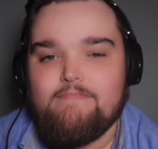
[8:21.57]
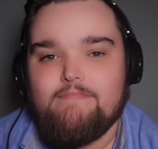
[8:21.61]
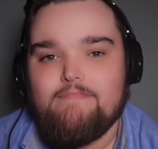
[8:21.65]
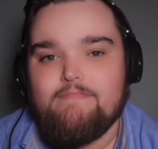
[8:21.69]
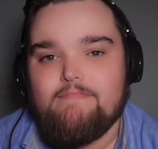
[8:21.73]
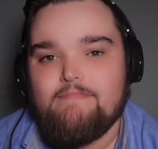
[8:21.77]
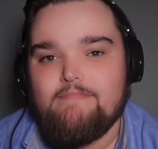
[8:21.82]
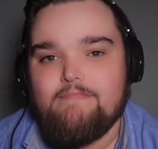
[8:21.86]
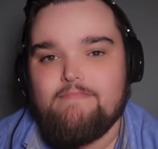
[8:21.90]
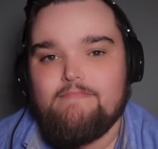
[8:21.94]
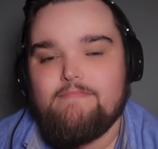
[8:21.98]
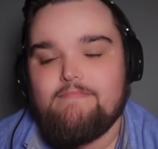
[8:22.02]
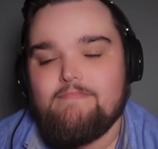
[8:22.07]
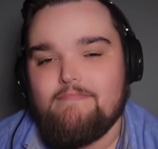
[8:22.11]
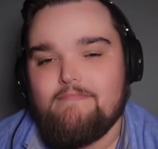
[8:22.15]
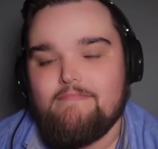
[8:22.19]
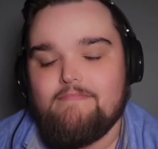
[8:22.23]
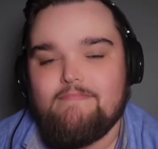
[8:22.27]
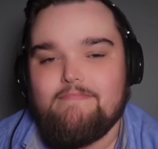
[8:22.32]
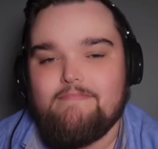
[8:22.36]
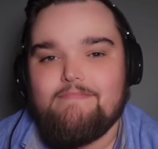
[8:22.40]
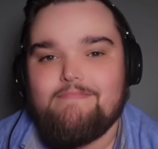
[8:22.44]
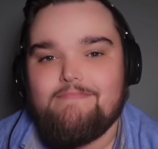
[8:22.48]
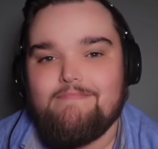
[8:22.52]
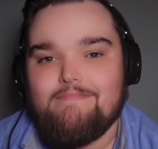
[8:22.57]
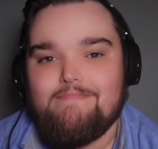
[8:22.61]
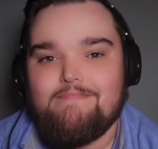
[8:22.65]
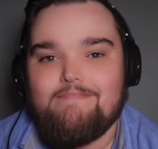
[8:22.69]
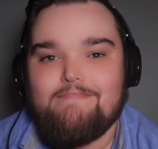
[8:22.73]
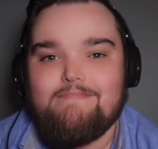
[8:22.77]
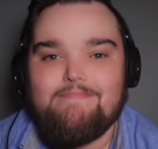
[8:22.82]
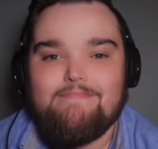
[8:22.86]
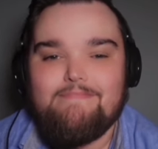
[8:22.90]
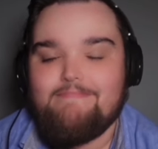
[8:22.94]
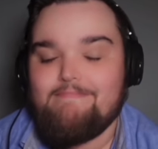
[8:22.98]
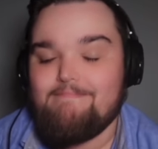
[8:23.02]

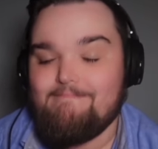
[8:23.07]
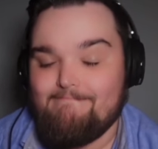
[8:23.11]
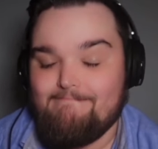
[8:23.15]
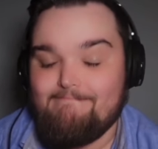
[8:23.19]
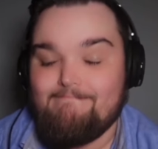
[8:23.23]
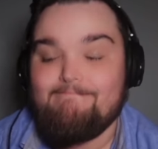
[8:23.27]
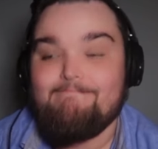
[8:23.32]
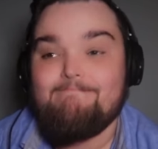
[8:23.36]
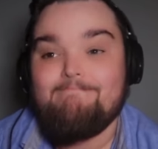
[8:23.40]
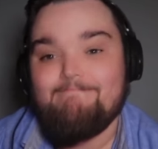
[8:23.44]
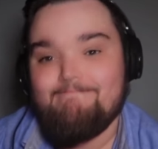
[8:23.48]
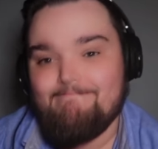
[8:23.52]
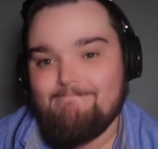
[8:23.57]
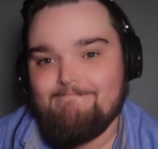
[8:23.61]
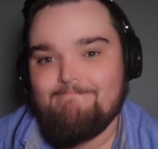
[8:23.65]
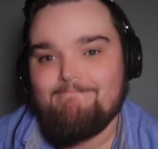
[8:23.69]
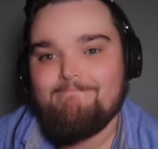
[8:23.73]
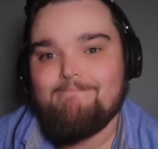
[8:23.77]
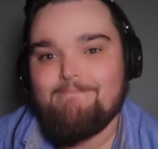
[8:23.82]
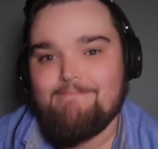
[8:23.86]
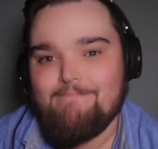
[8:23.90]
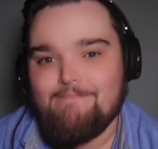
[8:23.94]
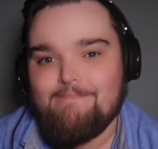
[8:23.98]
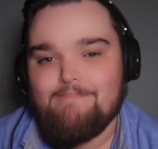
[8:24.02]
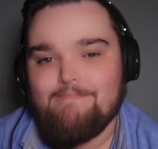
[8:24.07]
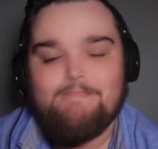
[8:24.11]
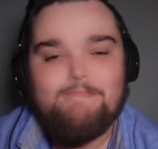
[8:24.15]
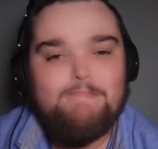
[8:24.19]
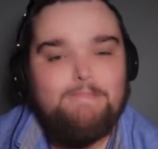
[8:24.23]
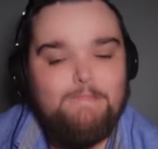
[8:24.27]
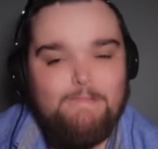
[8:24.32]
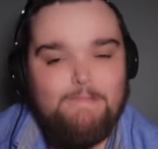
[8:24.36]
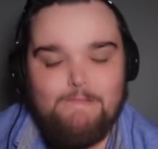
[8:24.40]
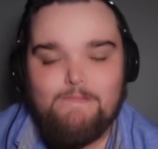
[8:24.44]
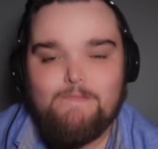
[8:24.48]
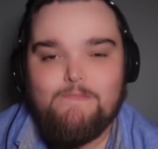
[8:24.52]

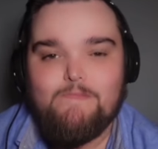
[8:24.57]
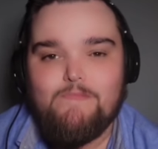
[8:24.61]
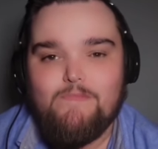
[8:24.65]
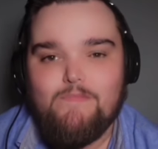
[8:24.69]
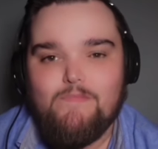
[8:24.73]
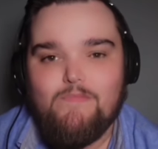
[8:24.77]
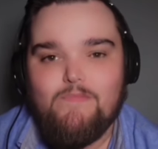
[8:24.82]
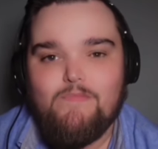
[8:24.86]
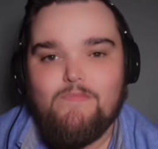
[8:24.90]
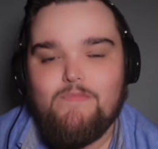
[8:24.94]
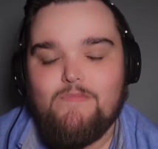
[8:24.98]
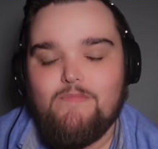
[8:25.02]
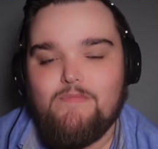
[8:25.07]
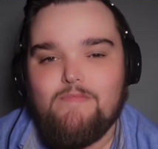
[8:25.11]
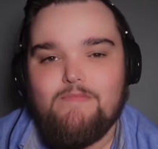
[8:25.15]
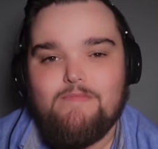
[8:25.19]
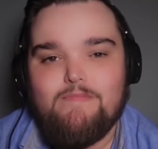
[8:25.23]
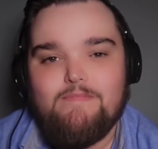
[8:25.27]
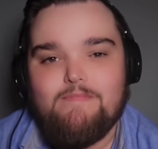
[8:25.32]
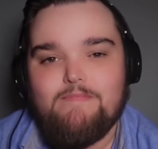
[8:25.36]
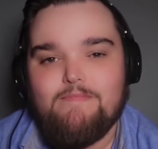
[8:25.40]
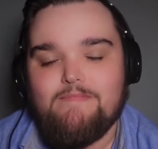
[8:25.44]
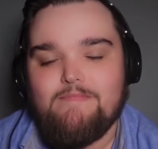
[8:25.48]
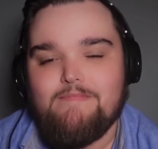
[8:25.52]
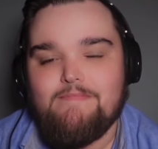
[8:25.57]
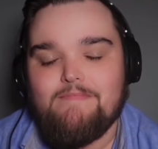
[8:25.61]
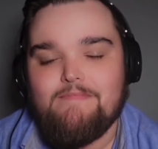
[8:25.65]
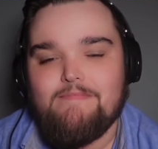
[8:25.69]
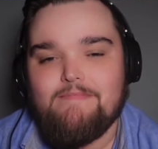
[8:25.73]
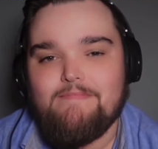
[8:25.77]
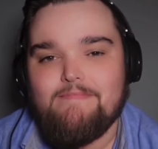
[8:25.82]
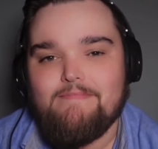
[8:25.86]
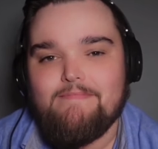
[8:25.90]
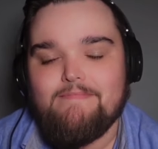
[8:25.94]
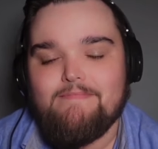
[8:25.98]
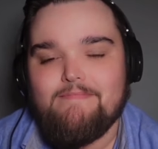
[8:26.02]

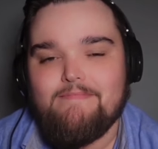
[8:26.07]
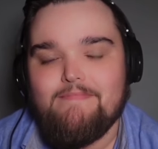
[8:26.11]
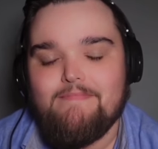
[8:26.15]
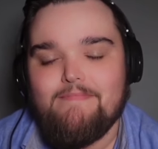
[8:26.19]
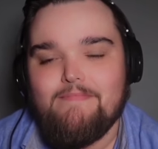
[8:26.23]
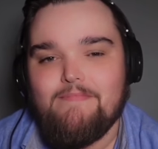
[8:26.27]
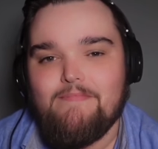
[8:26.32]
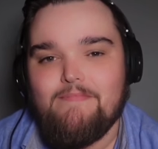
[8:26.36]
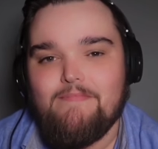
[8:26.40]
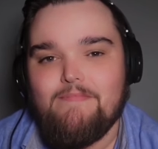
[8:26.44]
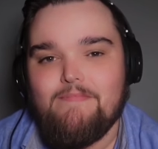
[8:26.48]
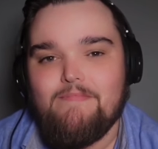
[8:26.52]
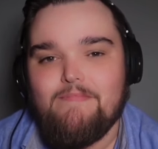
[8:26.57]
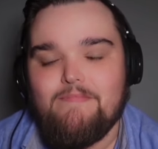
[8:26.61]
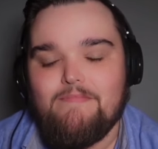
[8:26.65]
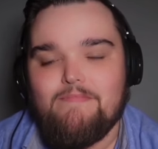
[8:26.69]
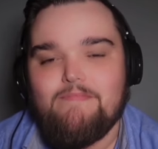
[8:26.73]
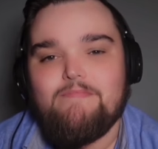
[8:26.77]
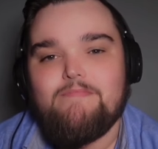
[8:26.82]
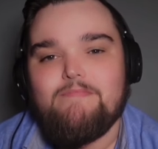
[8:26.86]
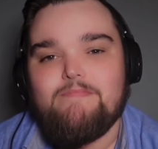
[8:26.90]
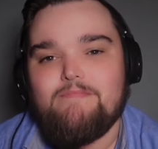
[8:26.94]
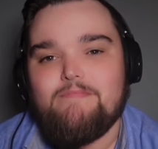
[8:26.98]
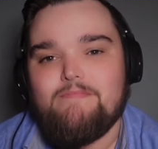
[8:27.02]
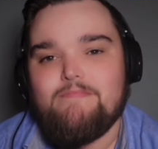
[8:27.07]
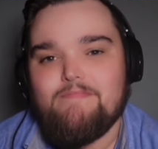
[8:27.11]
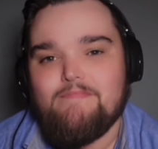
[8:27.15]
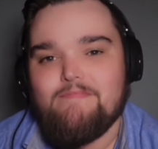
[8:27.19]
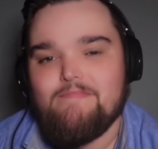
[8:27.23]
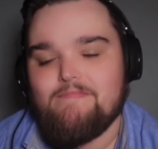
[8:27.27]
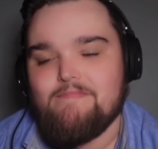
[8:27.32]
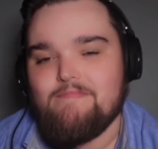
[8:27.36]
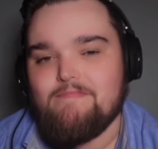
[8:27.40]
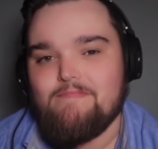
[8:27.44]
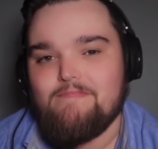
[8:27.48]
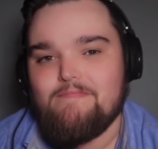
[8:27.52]

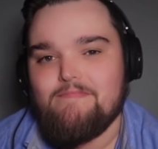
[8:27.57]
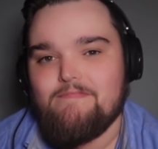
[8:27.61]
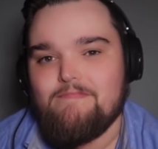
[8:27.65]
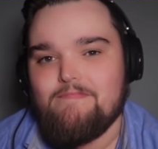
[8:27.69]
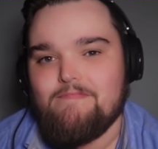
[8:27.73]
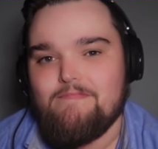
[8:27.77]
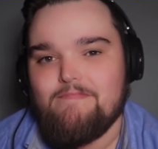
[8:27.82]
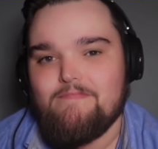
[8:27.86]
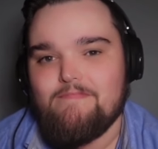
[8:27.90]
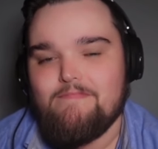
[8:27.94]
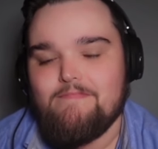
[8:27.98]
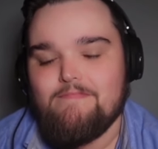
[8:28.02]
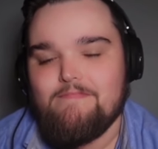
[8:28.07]
(silent)